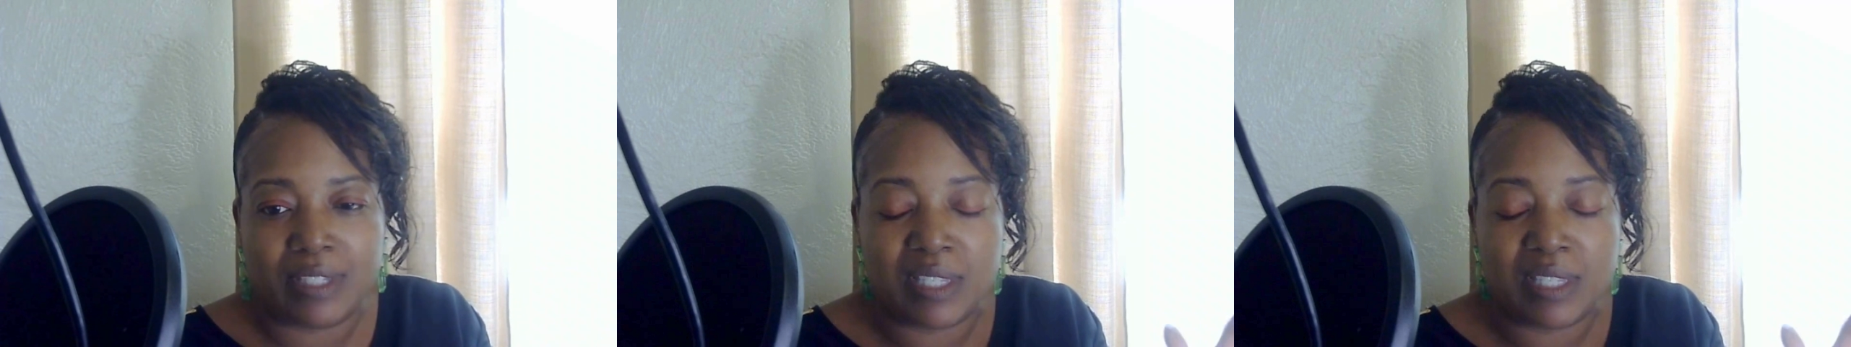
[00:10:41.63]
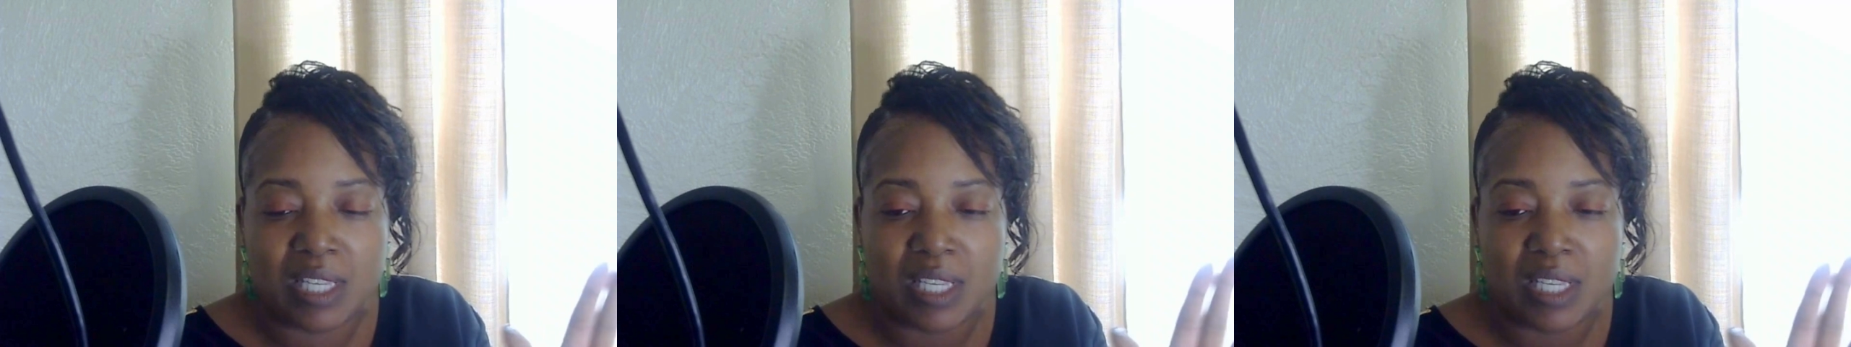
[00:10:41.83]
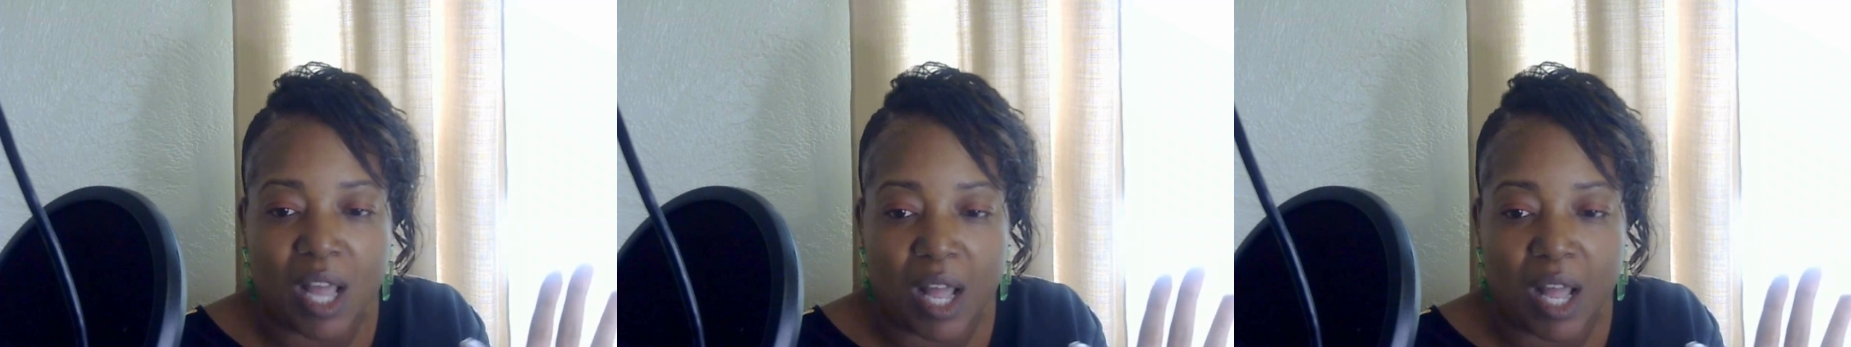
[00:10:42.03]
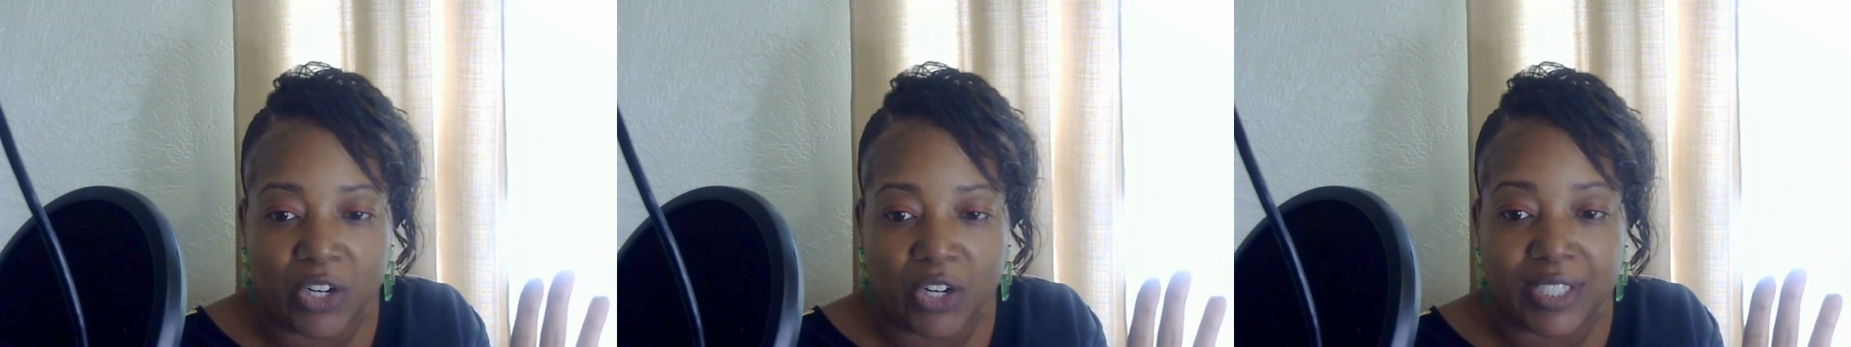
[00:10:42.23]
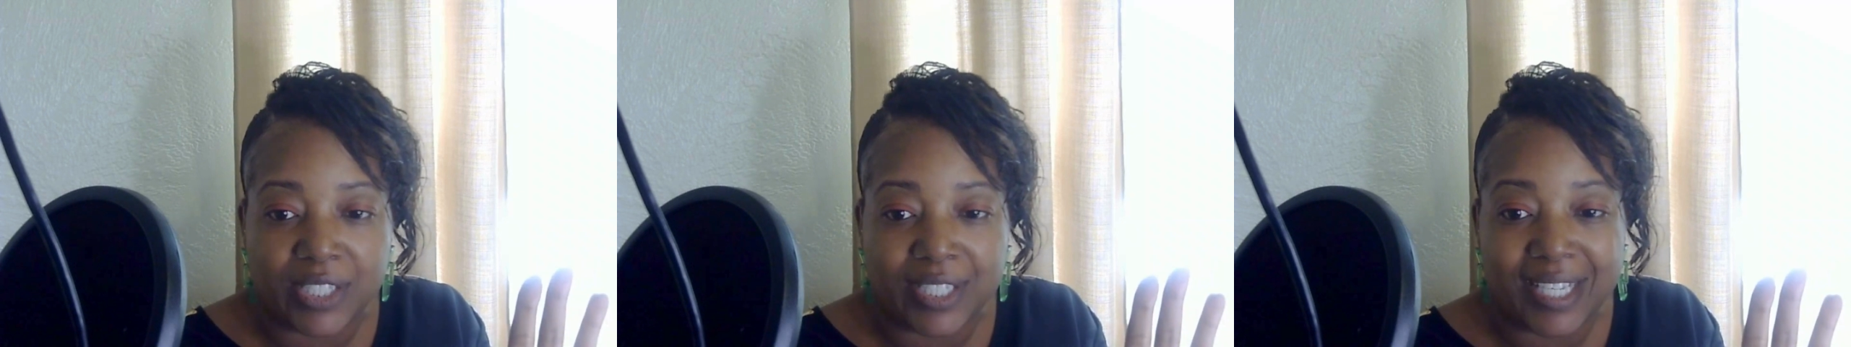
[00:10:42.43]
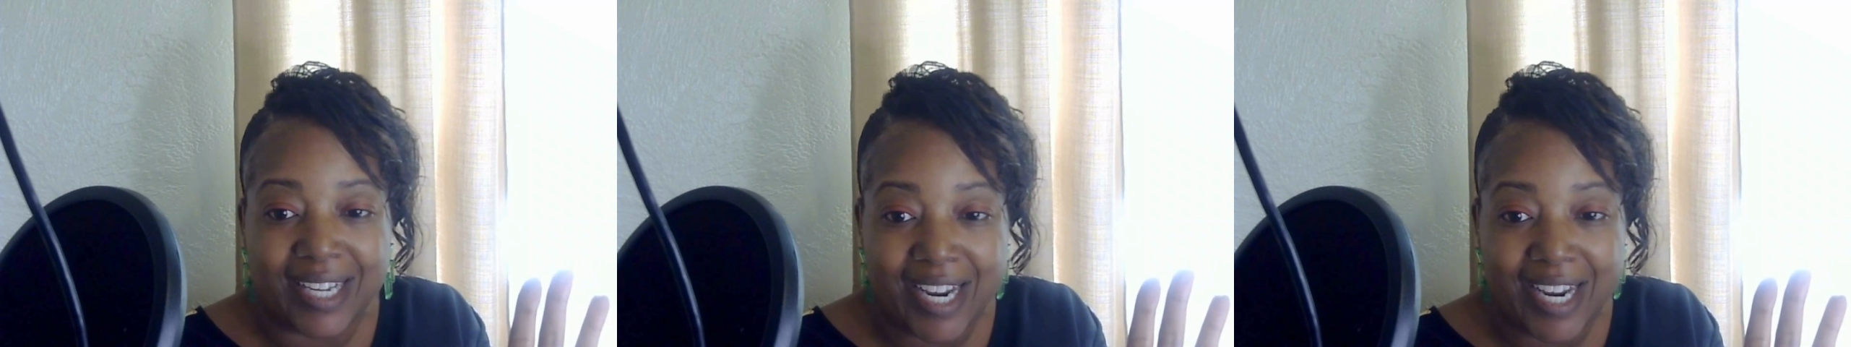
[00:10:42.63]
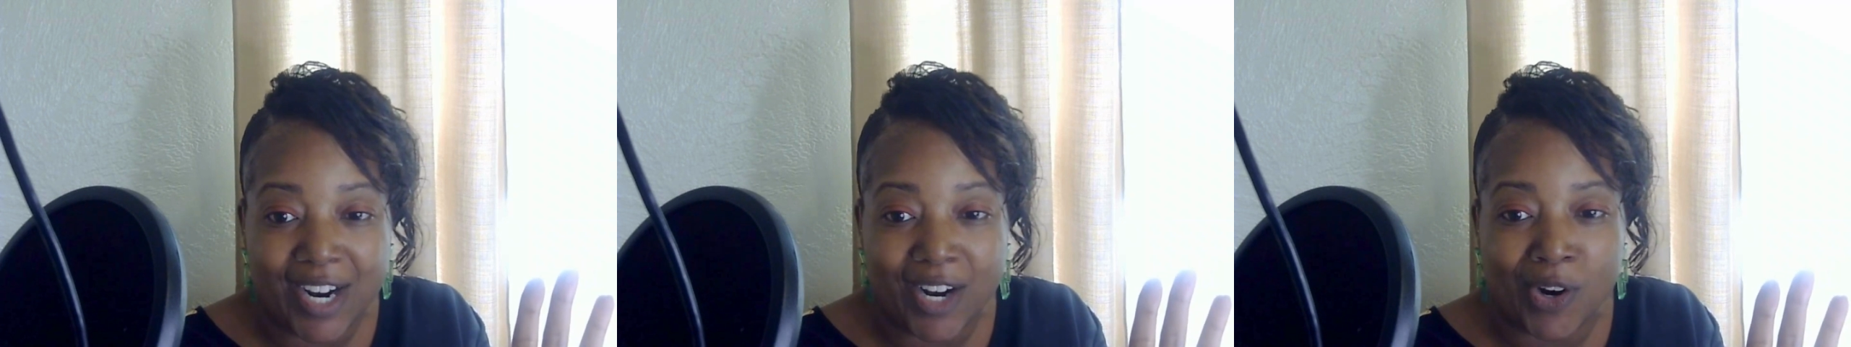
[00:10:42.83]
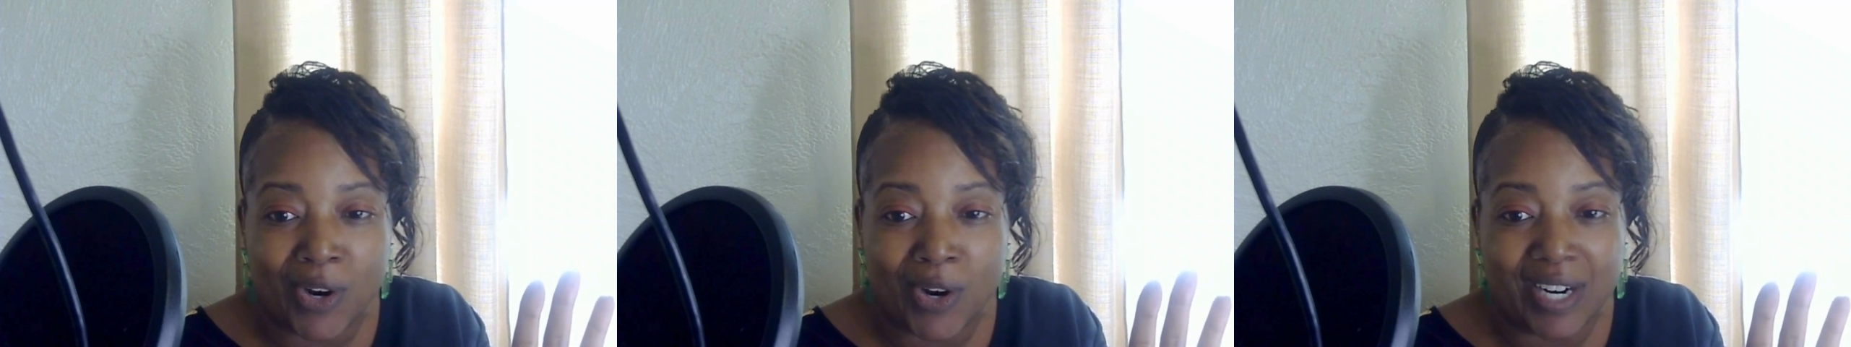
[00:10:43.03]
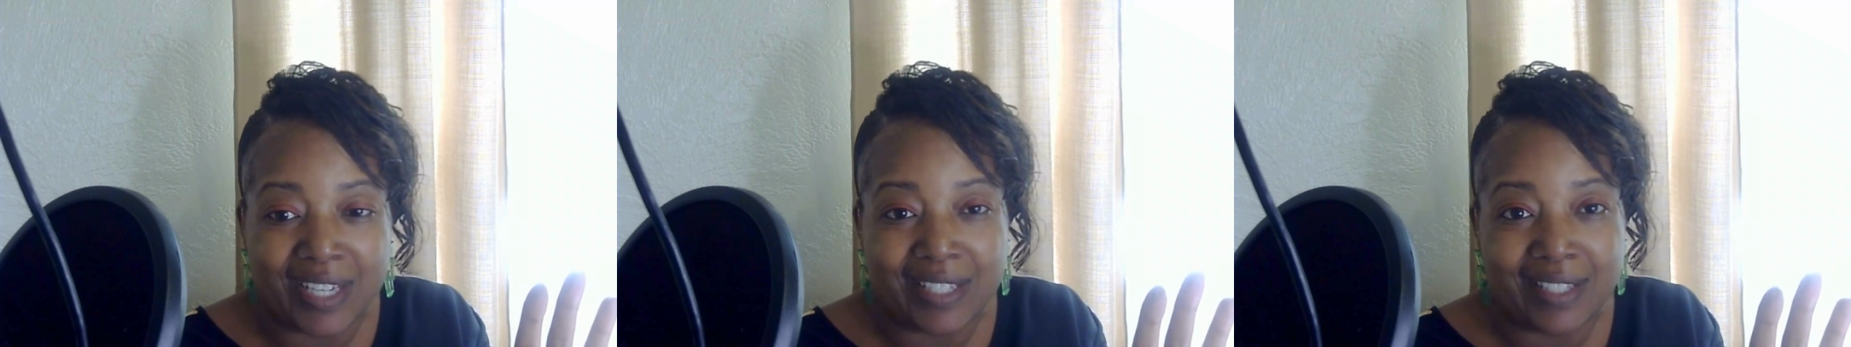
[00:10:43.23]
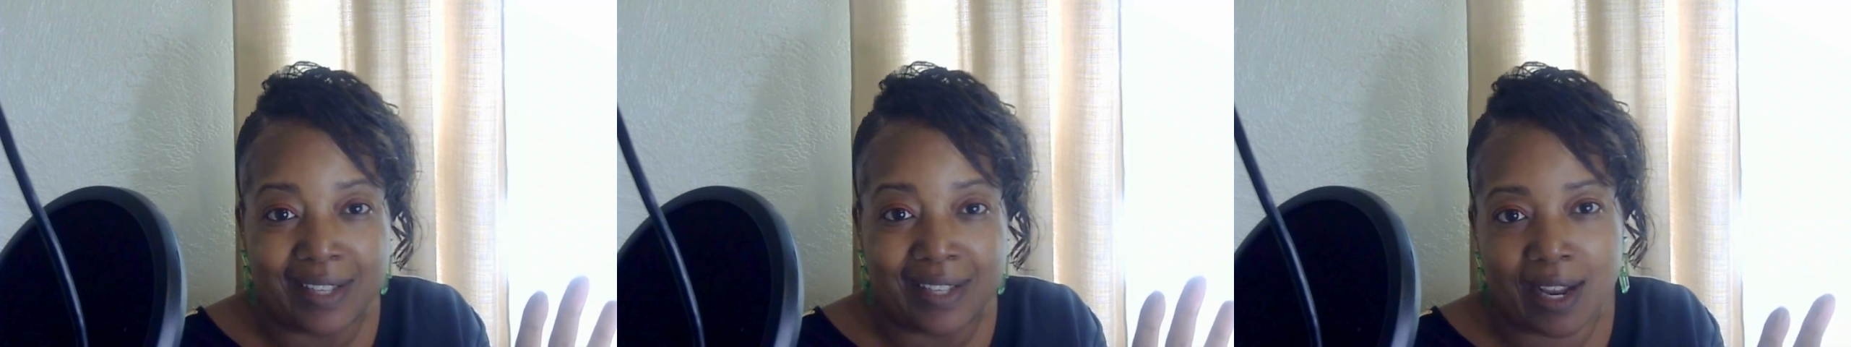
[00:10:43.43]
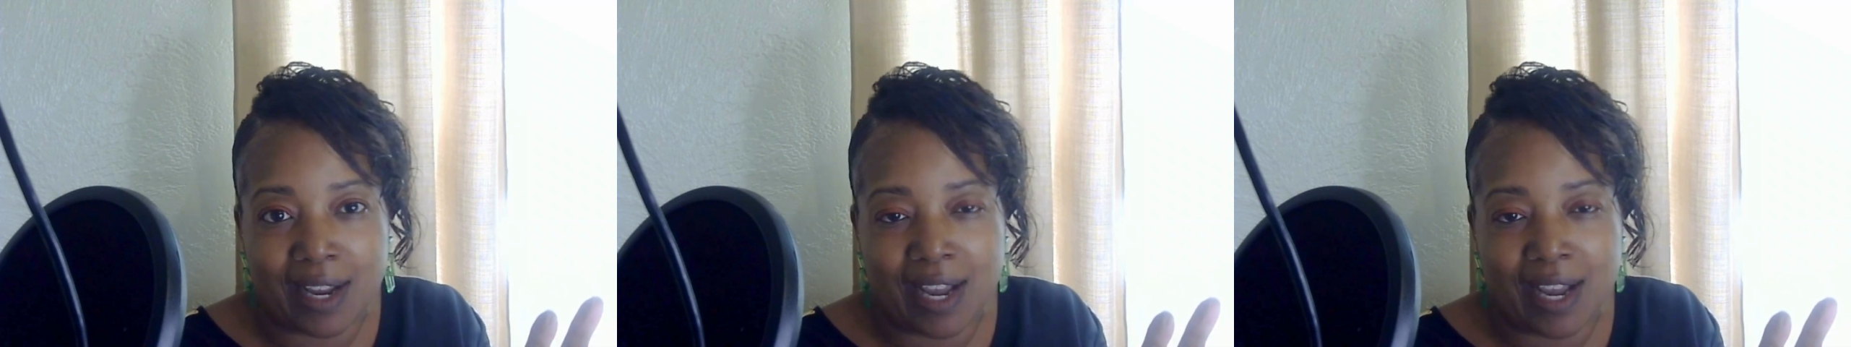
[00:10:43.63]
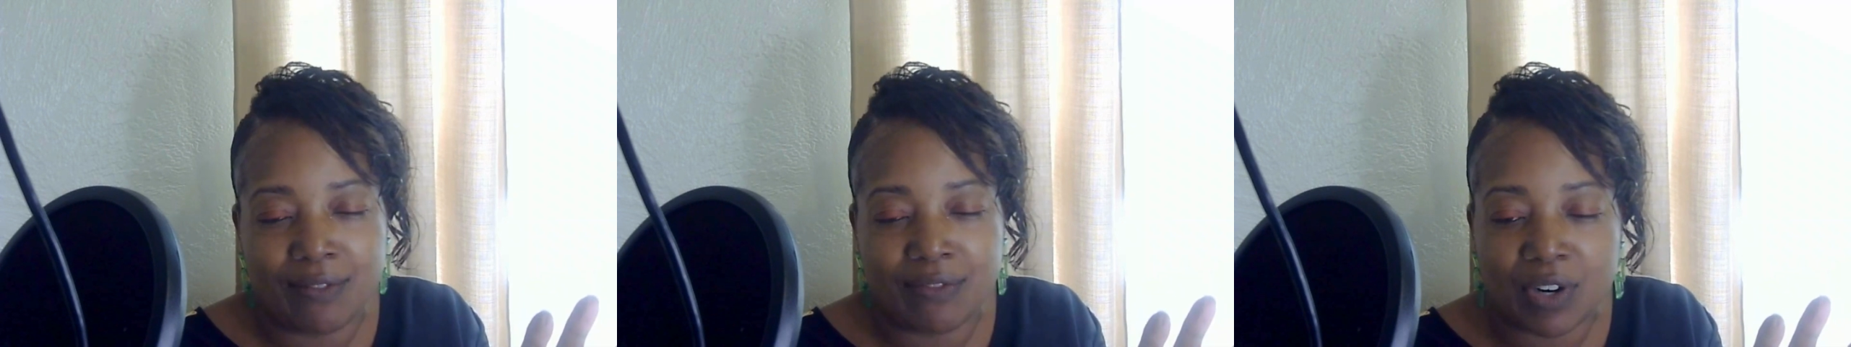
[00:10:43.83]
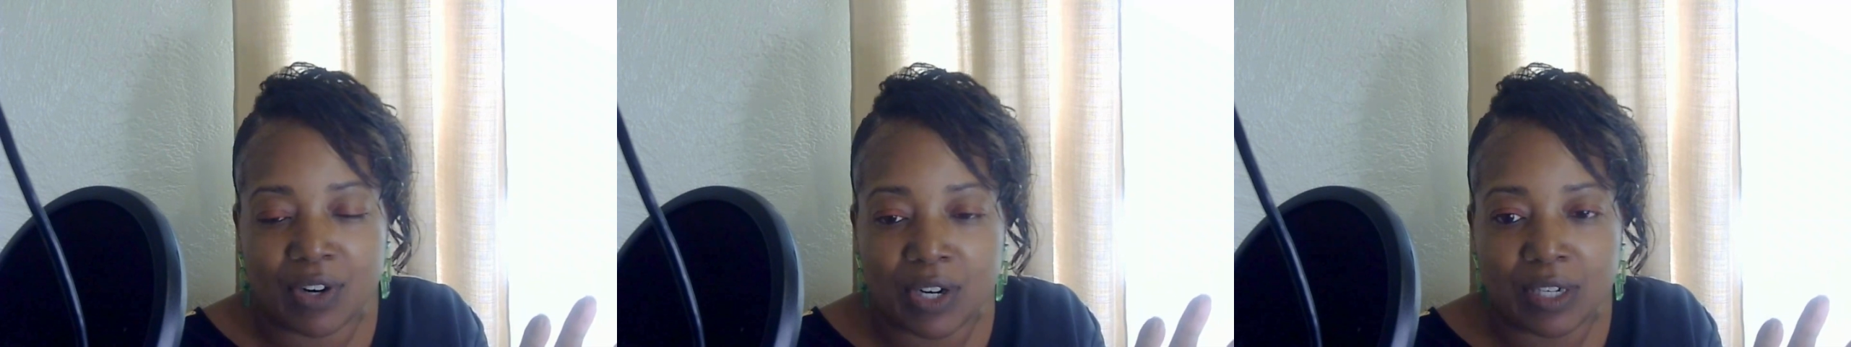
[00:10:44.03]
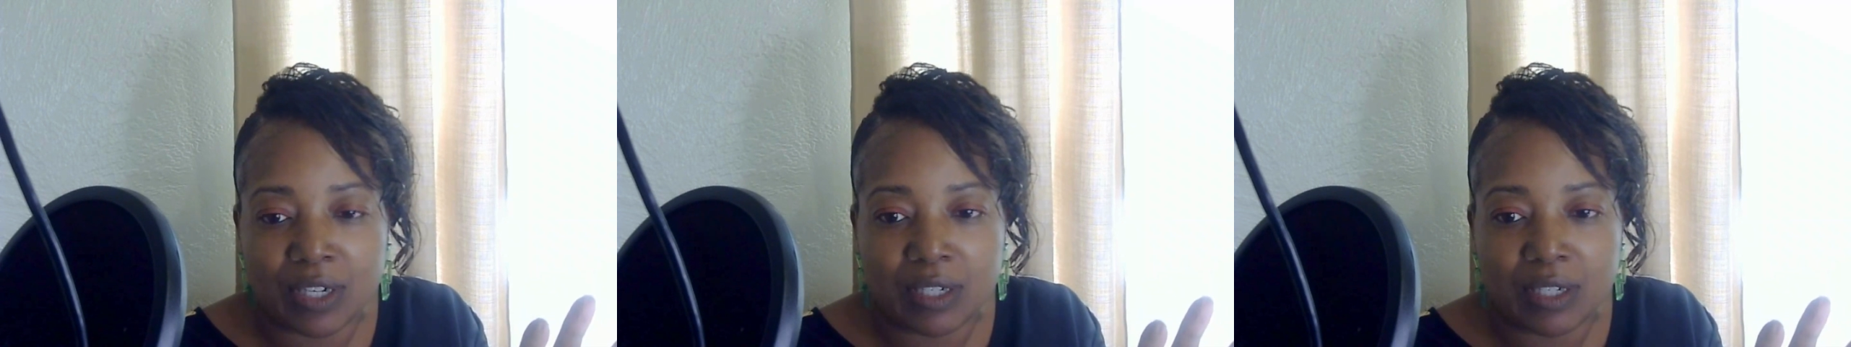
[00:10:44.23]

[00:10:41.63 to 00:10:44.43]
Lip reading: of dollars a year, it's not covered.